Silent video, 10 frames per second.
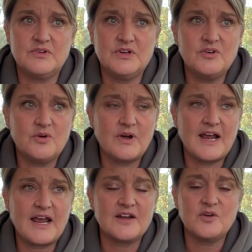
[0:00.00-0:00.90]

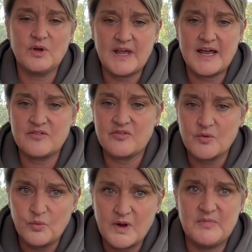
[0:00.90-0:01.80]
I know a lot of
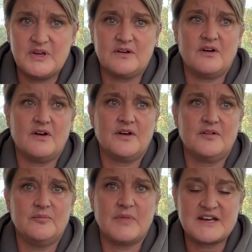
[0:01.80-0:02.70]
the women
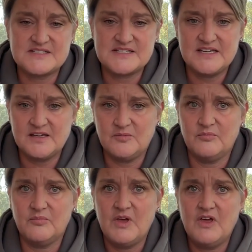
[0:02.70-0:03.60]
on my
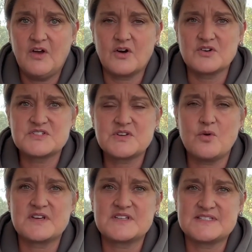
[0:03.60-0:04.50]
team are
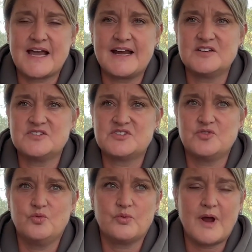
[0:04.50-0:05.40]
so excited
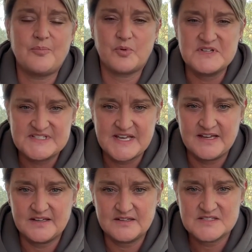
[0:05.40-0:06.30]
to
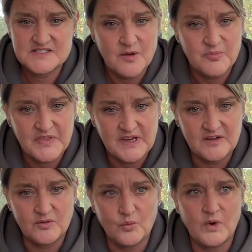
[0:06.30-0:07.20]
represent
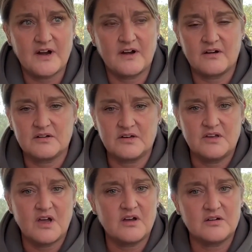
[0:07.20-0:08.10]
something where
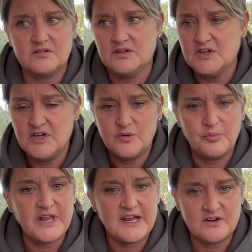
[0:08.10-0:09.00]
young
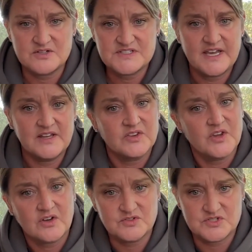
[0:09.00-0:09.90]
players can
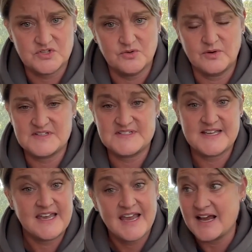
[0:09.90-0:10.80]
look to and
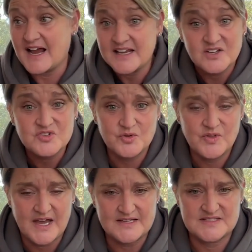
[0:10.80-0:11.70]
say, hey, I can
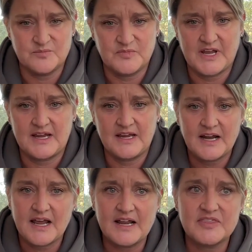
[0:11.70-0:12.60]
do that someday.
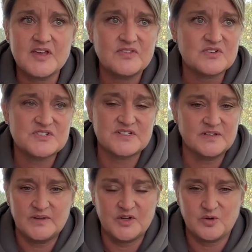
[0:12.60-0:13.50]
And I think there's
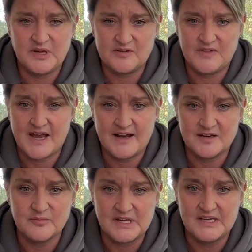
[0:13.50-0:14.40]
still a little bit of that
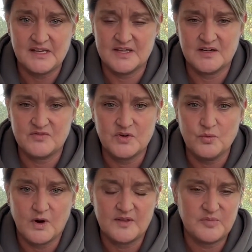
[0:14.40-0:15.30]
in me, that if you
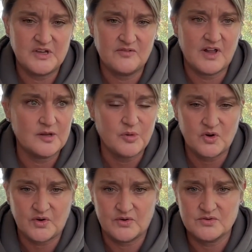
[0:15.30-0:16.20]
want to be a
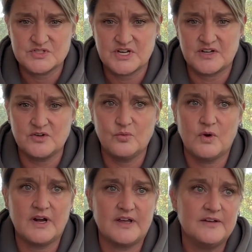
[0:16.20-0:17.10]
volleyball coach and you
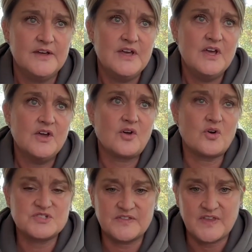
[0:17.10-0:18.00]
want to
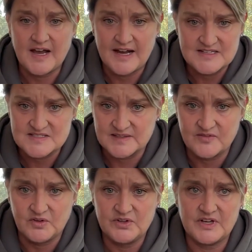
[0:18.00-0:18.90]
coach at the highest
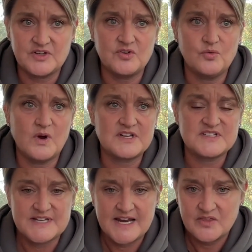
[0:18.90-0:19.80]
level and you want to
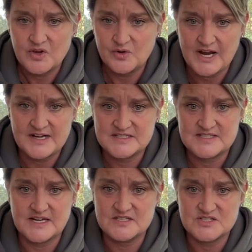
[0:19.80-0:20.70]
stay in the United
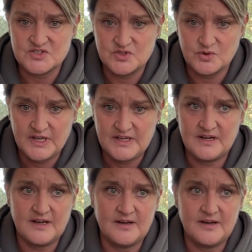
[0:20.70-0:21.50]
States to do it,